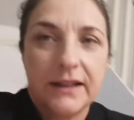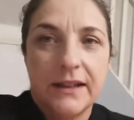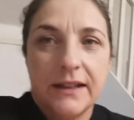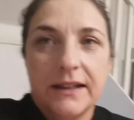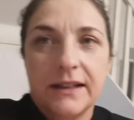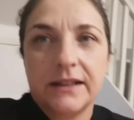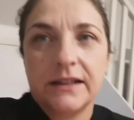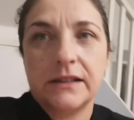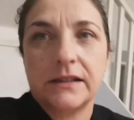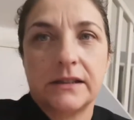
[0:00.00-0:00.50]
It
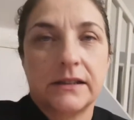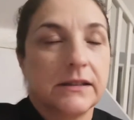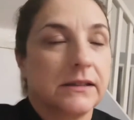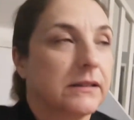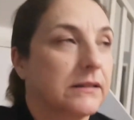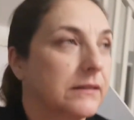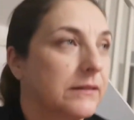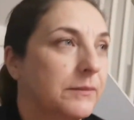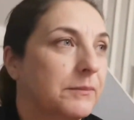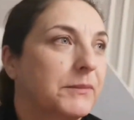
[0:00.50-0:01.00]

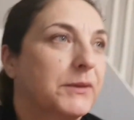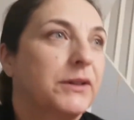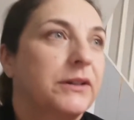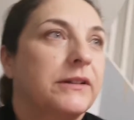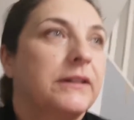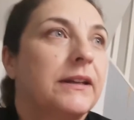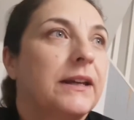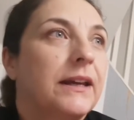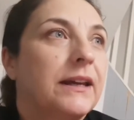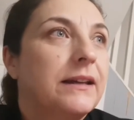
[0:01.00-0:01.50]
is
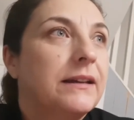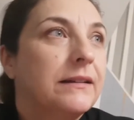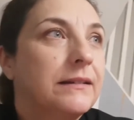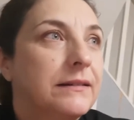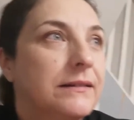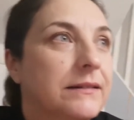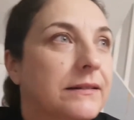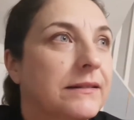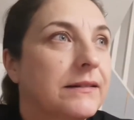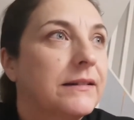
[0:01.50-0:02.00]
Monday,
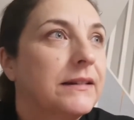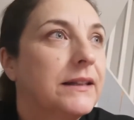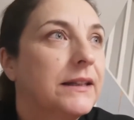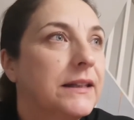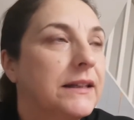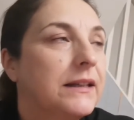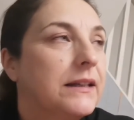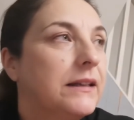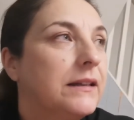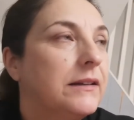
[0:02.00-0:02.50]

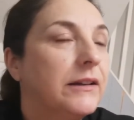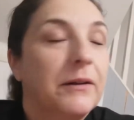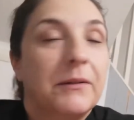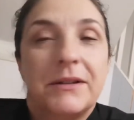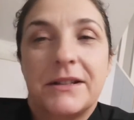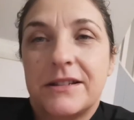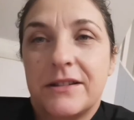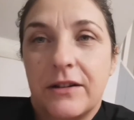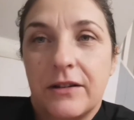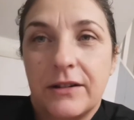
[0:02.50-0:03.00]

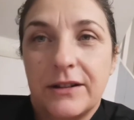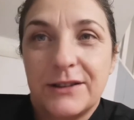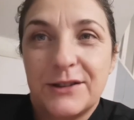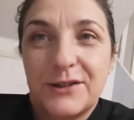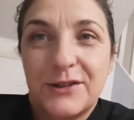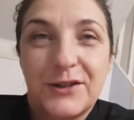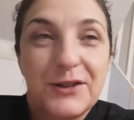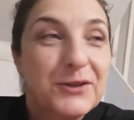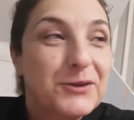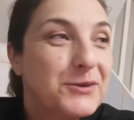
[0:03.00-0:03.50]

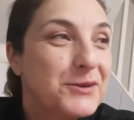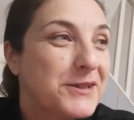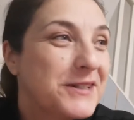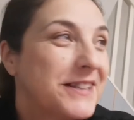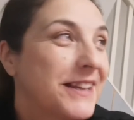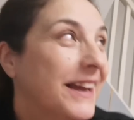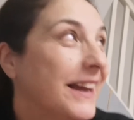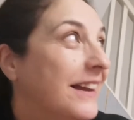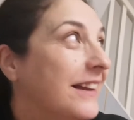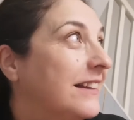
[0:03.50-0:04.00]
it's
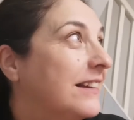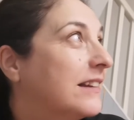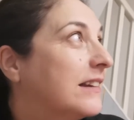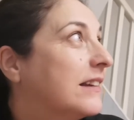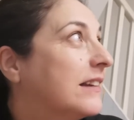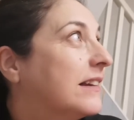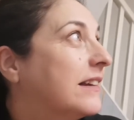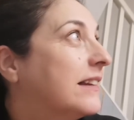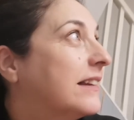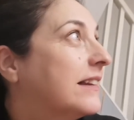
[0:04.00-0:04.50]
Tuesday,
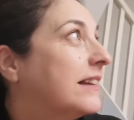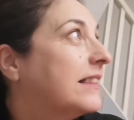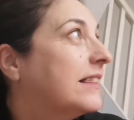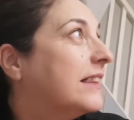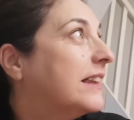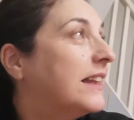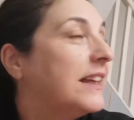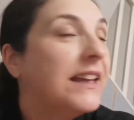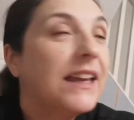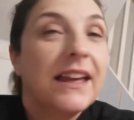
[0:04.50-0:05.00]

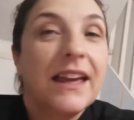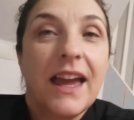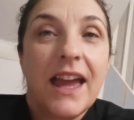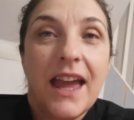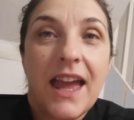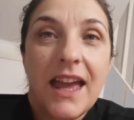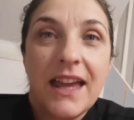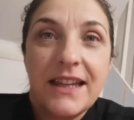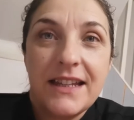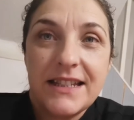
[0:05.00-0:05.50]
the
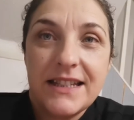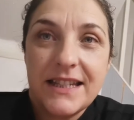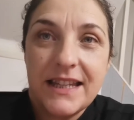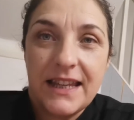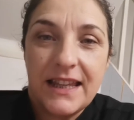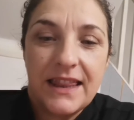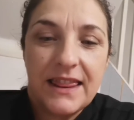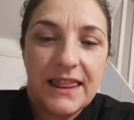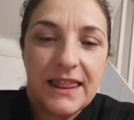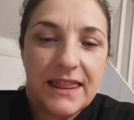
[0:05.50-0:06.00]

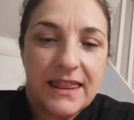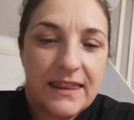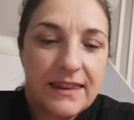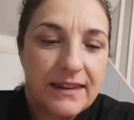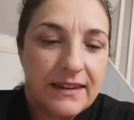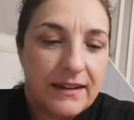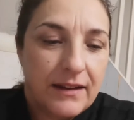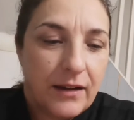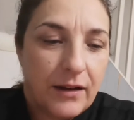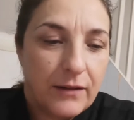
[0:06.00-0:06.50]
18th
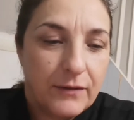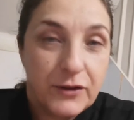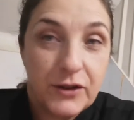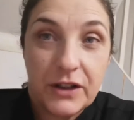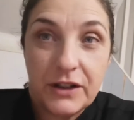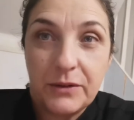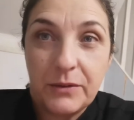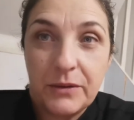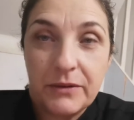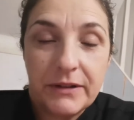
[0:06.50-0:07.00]
of
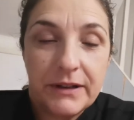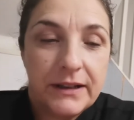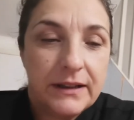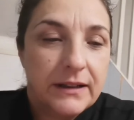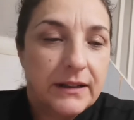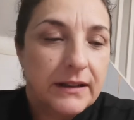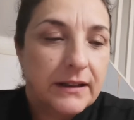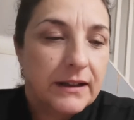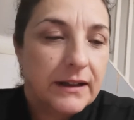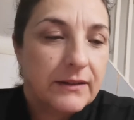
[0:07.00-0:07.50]

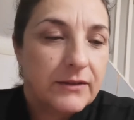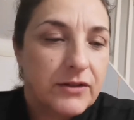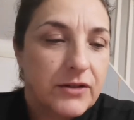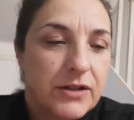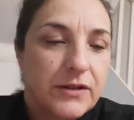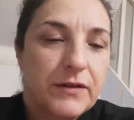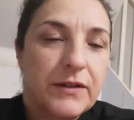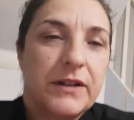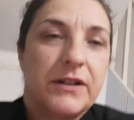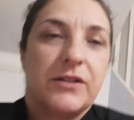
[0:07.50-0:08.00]
January. I've
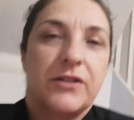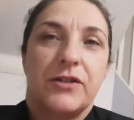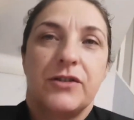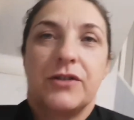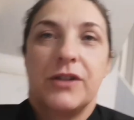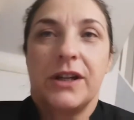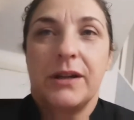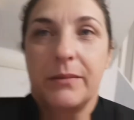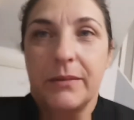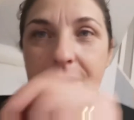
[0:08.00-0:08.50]
just finished a
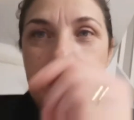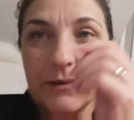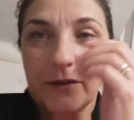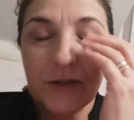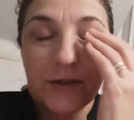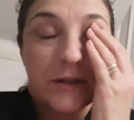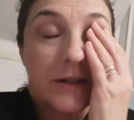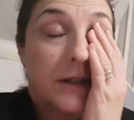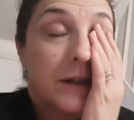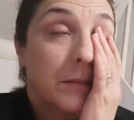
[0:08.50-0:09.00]
treatment. I'm
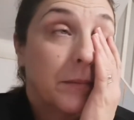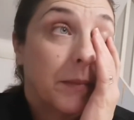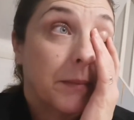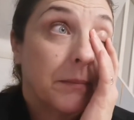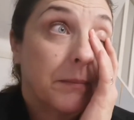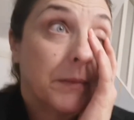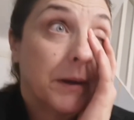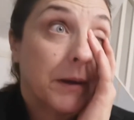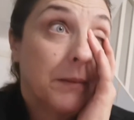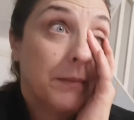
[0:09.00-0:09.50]
just
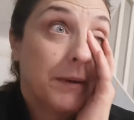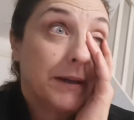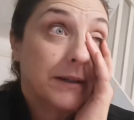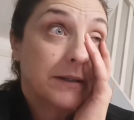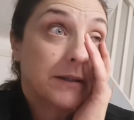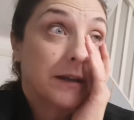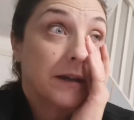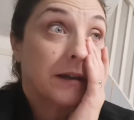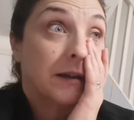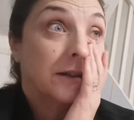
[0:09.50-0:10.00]
in a
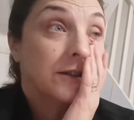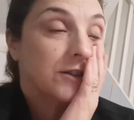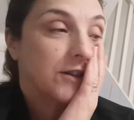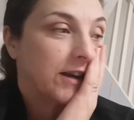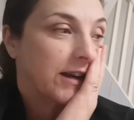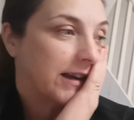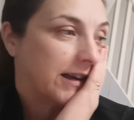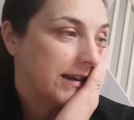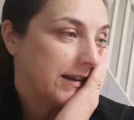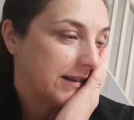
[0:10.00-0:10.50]
massage
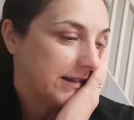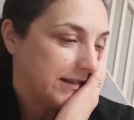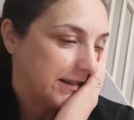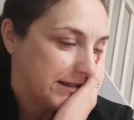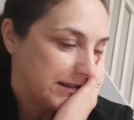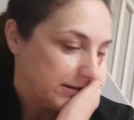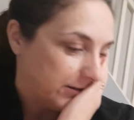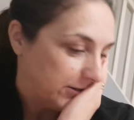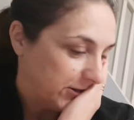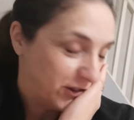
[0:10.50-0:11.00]

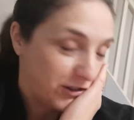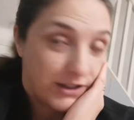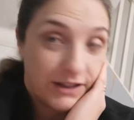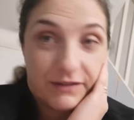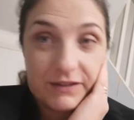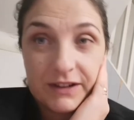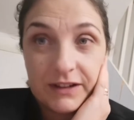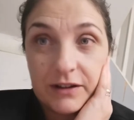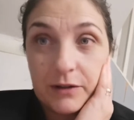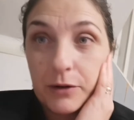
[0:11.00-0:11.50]
and just
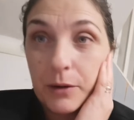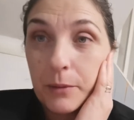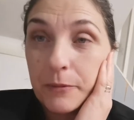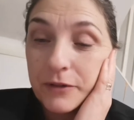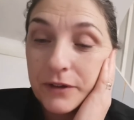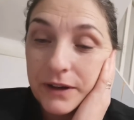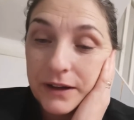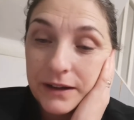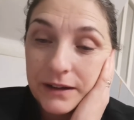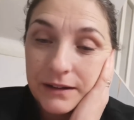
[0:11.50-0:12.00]
having a
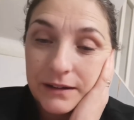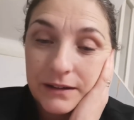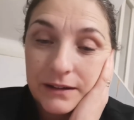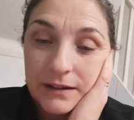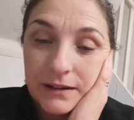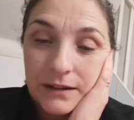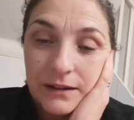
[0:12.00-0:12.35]
coffee